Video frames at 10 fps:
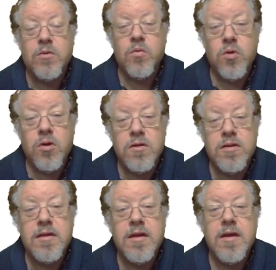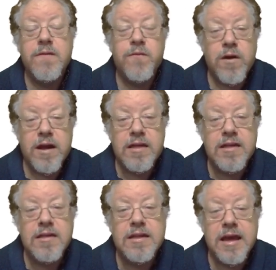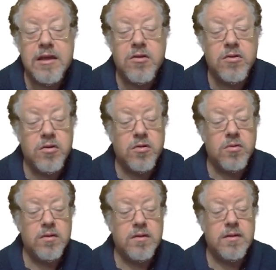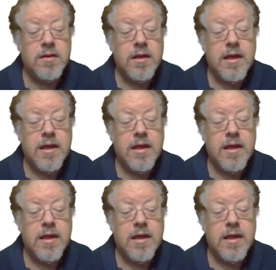the words, phrases that you use.